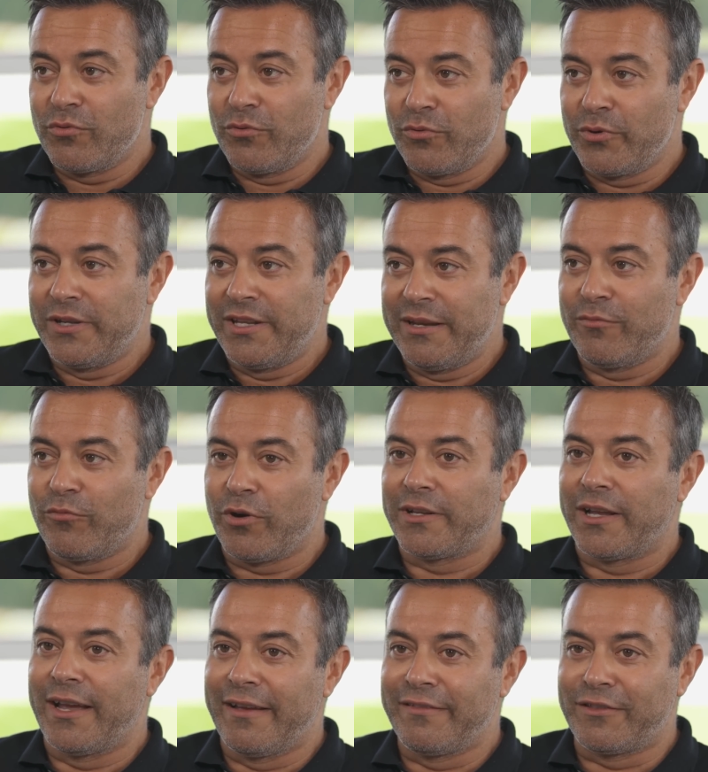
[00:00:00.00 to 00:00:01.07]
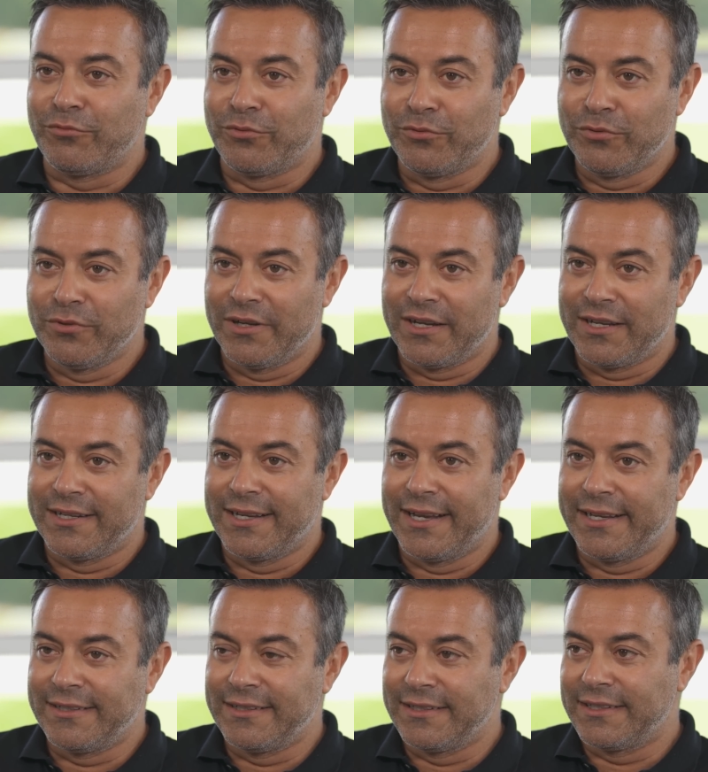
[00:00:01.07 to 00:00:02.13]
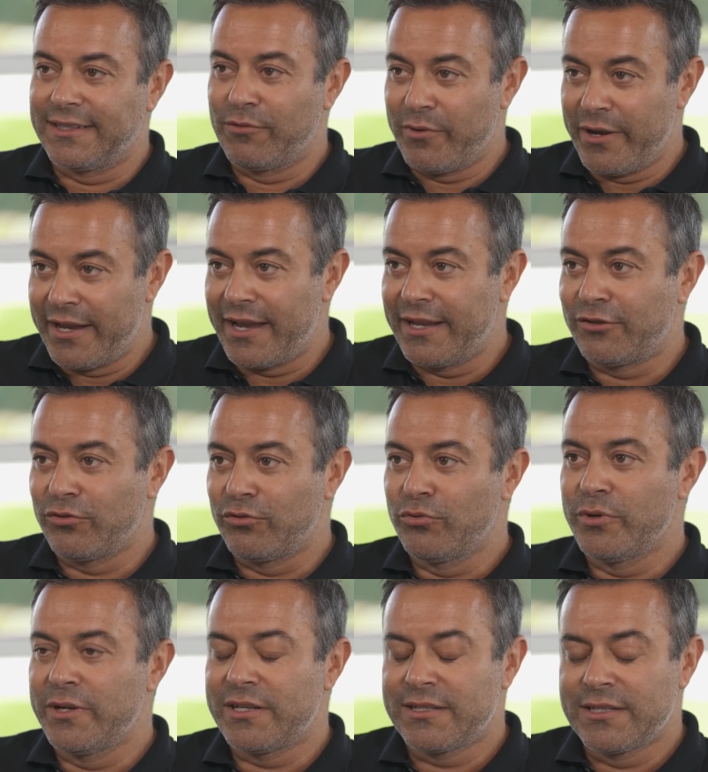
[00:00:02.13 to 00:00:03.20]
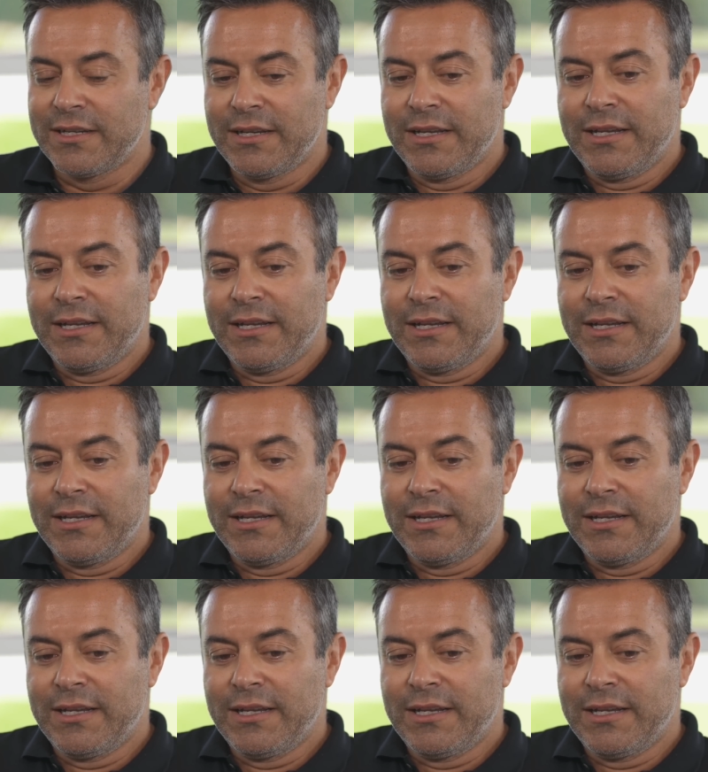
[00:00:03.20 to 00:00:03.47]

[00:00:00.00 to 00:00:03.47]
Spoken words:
with him what I had to do and the way I had to do it.